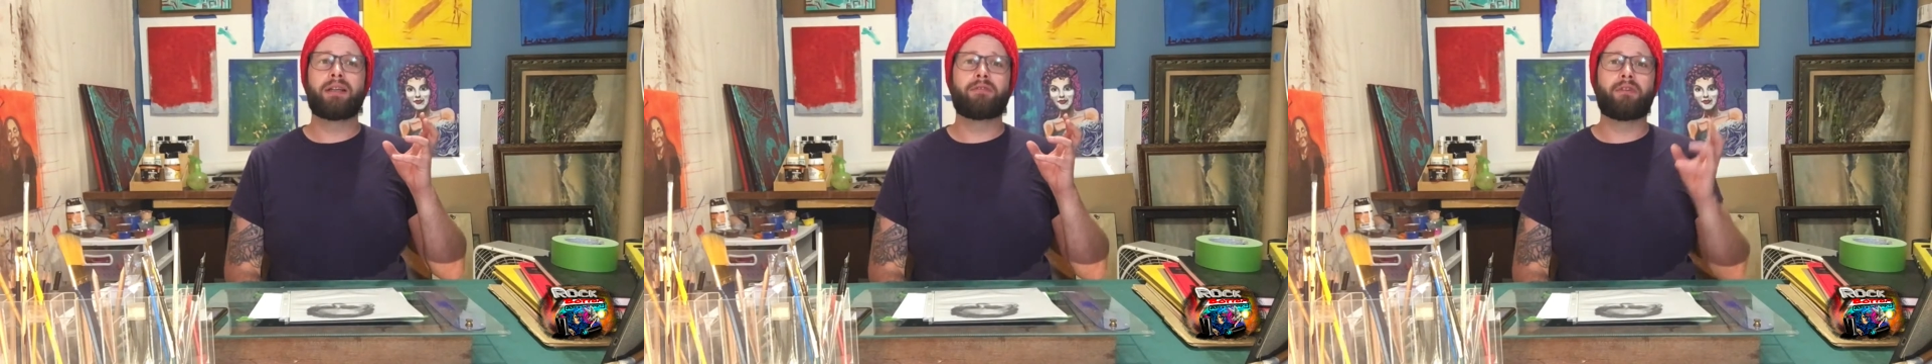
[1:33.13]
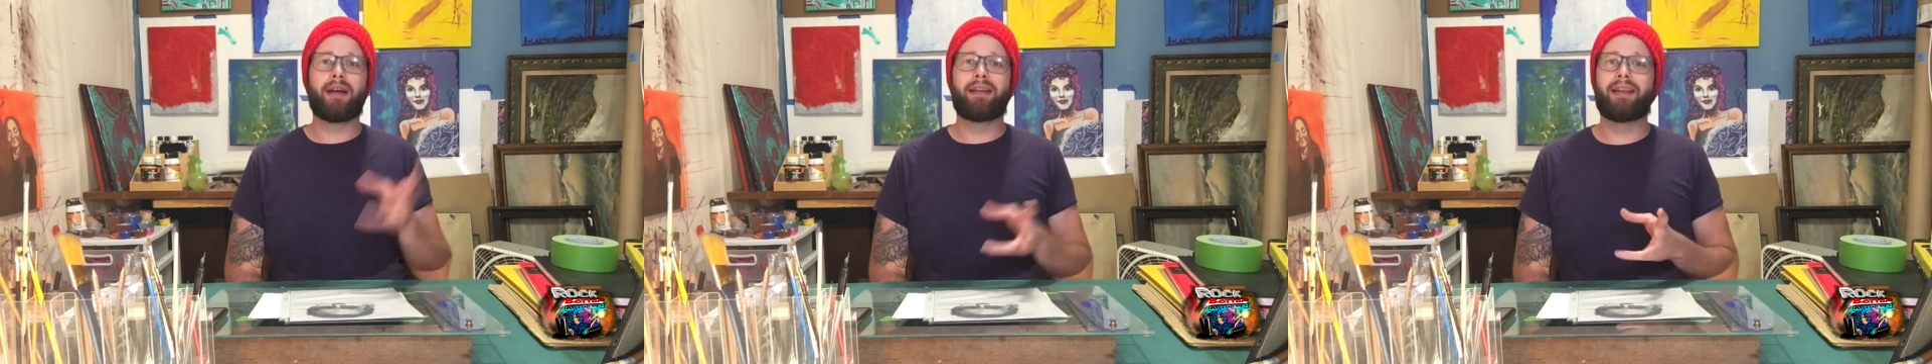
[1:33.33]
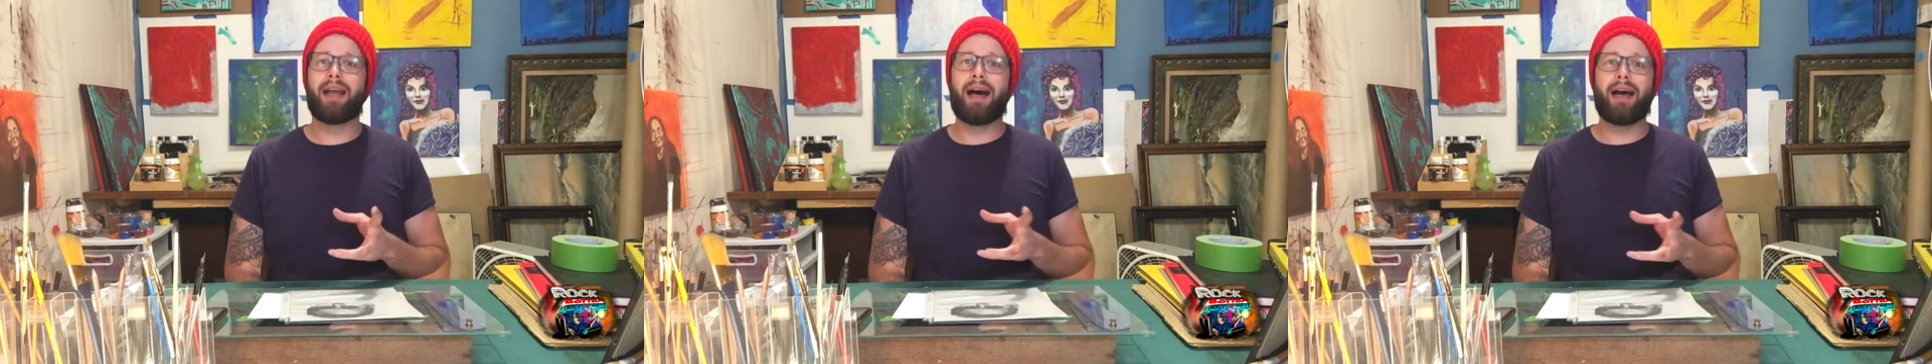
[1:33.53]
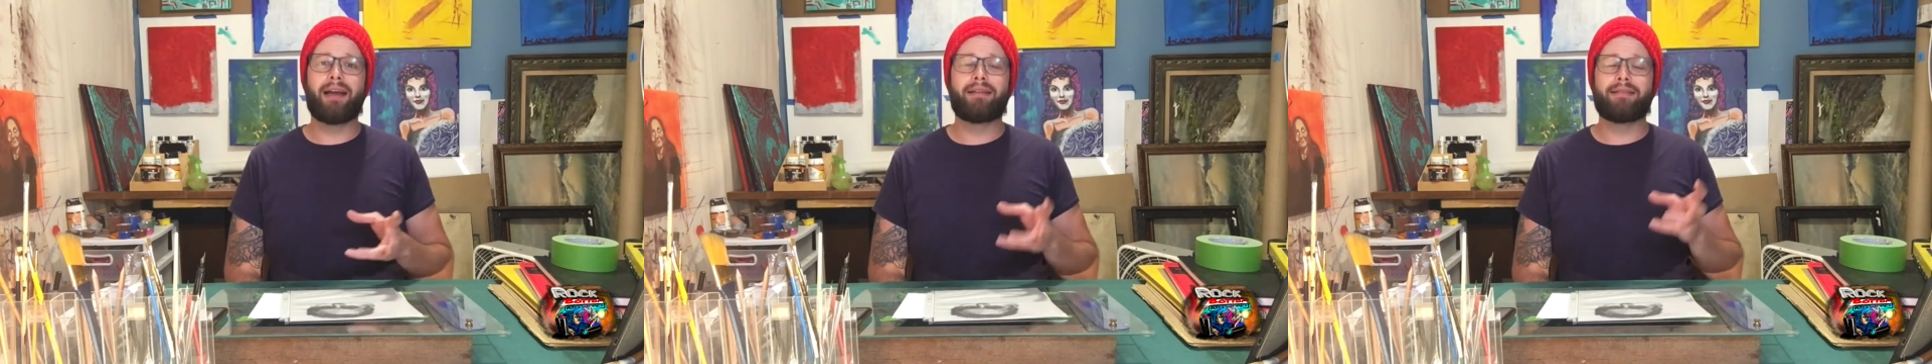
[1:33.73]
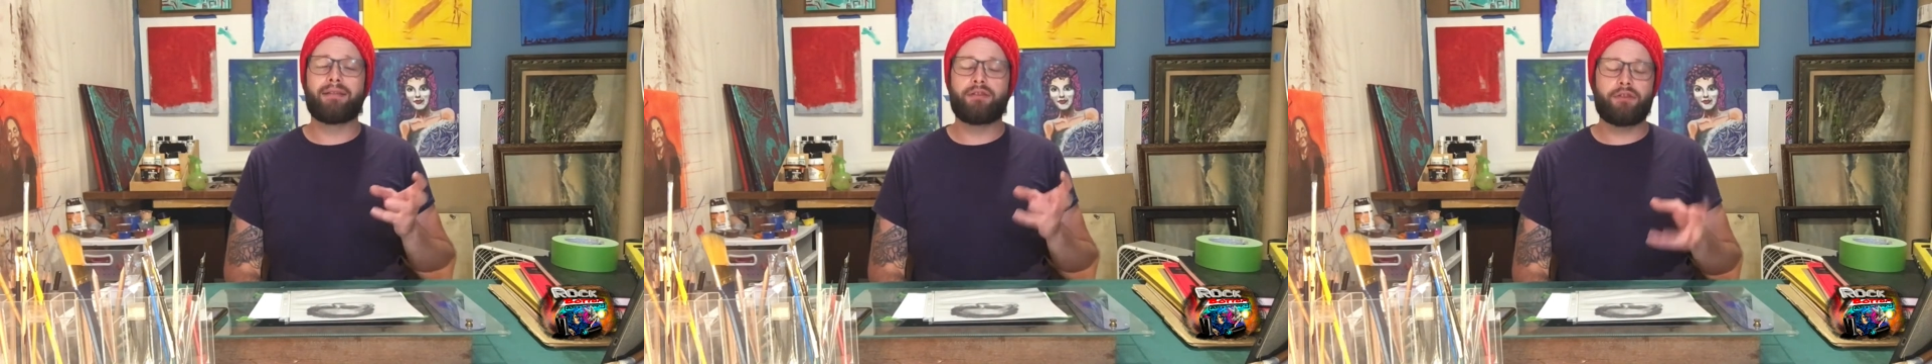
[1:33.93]
define
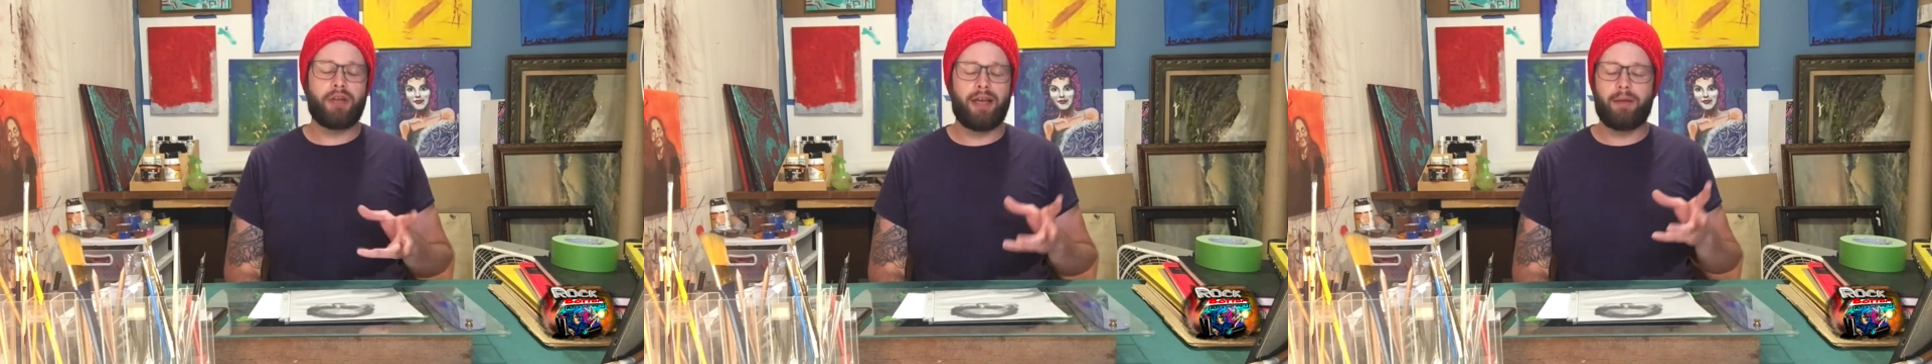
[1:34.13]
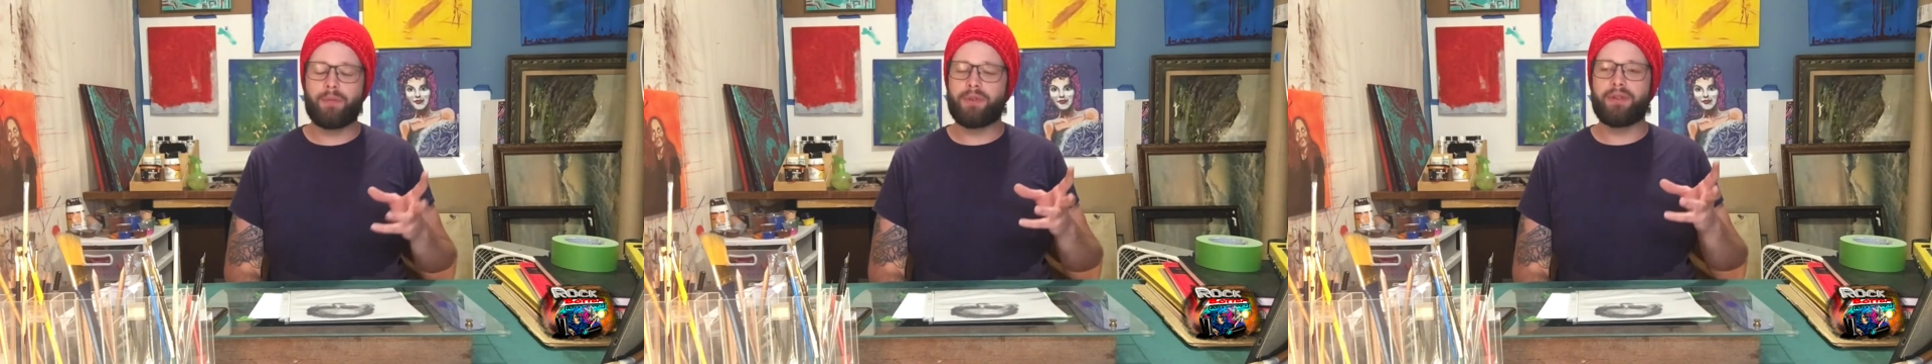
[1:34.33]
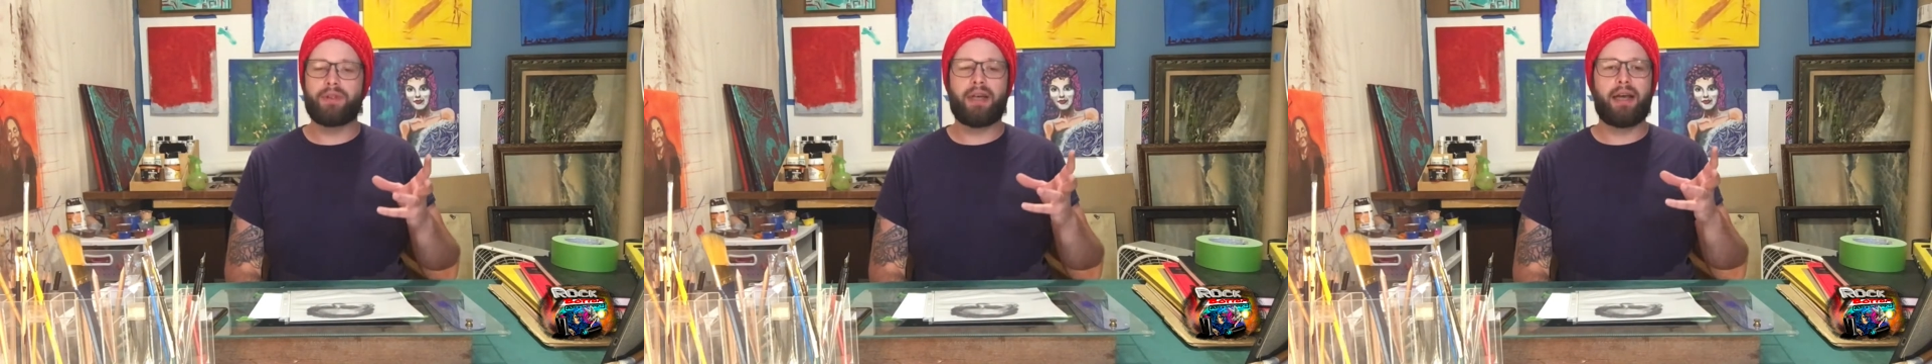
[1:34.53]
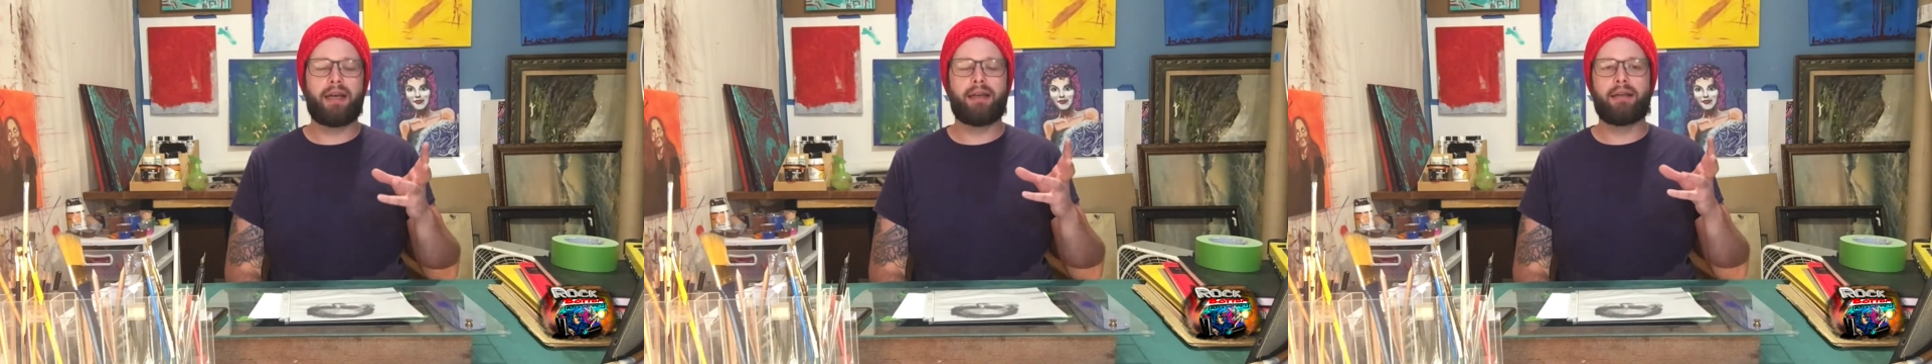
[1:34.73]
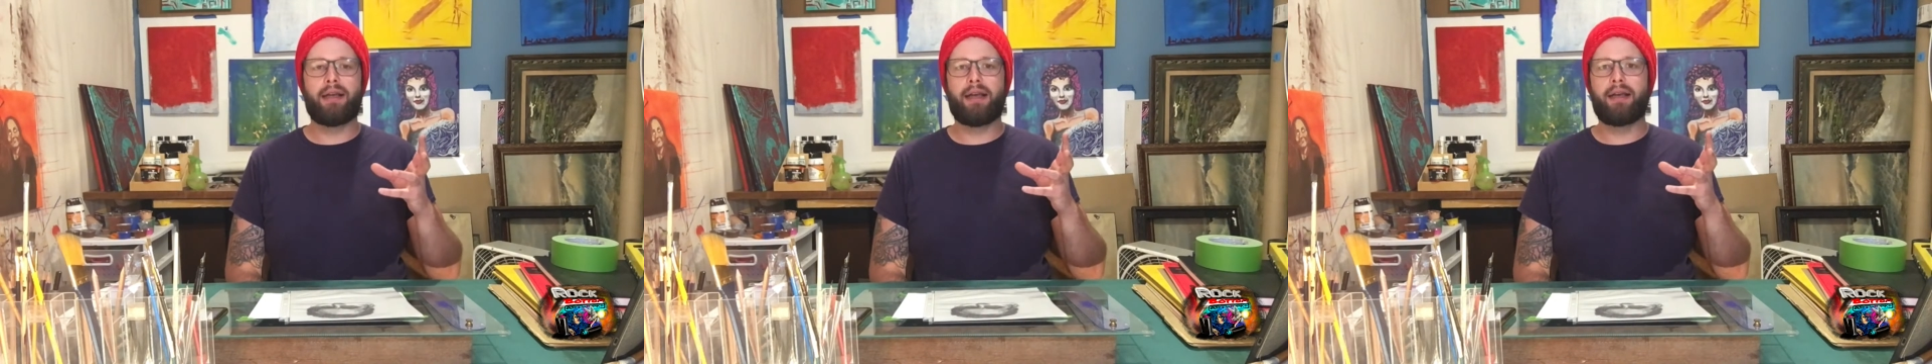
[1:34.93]
lines and shapes
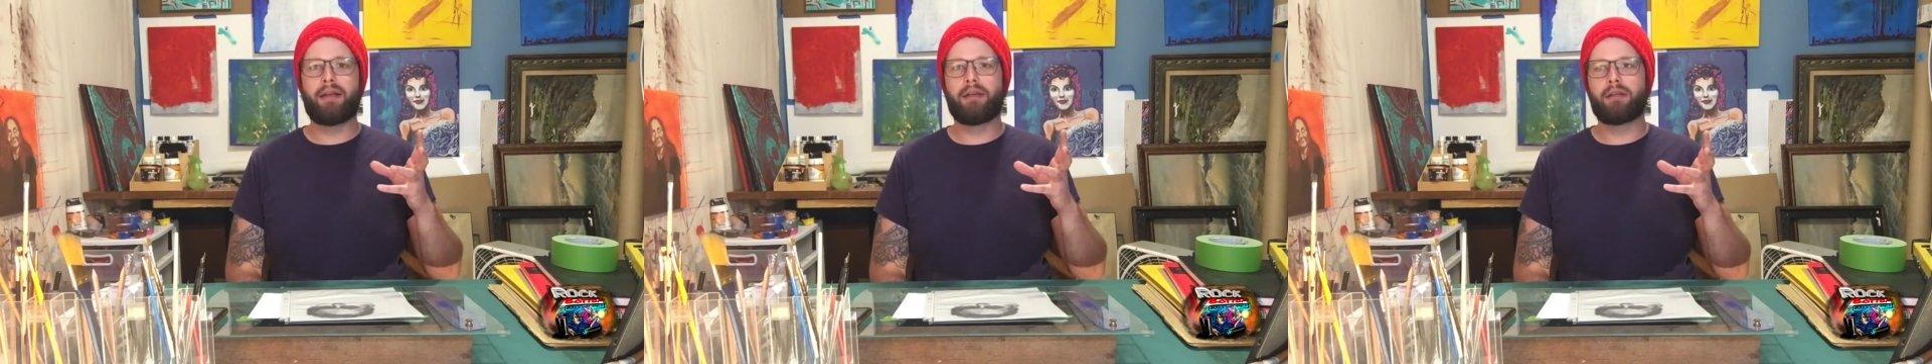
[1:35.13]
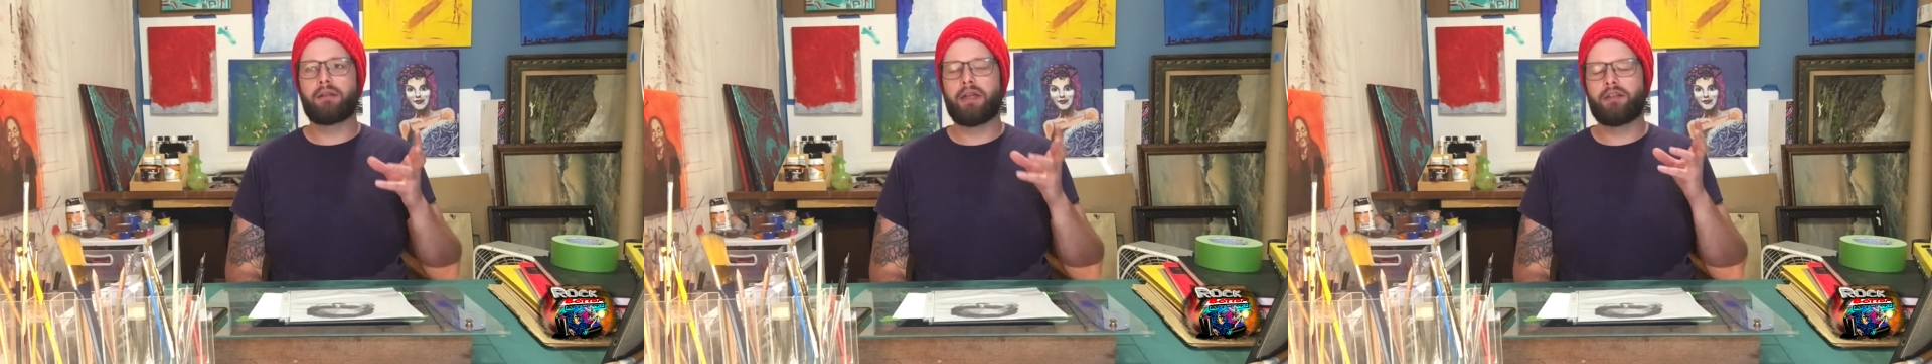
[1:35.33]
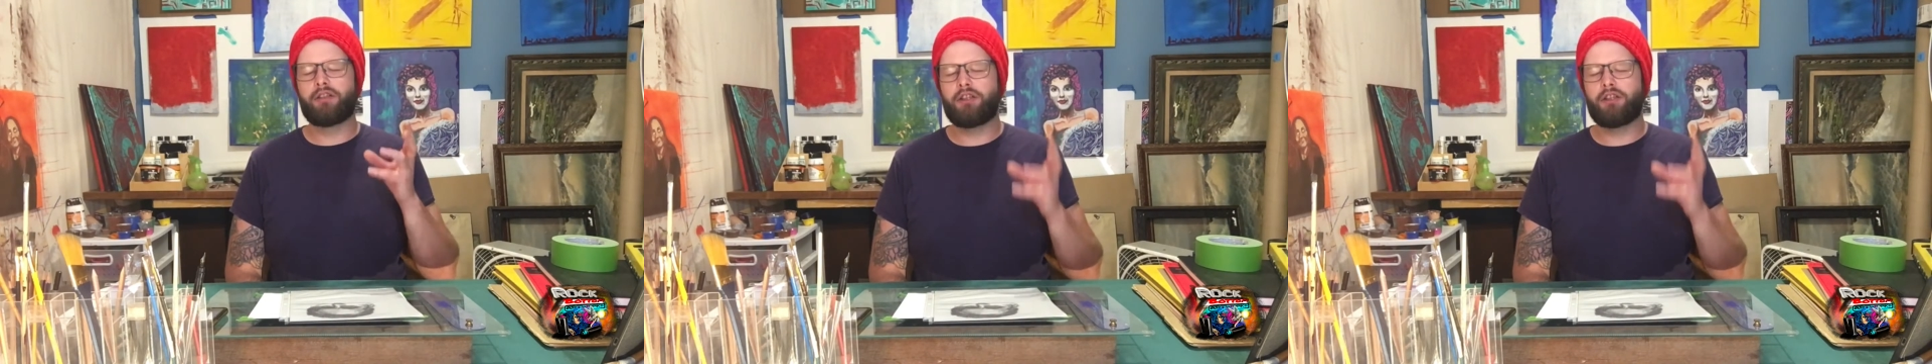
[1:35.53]
and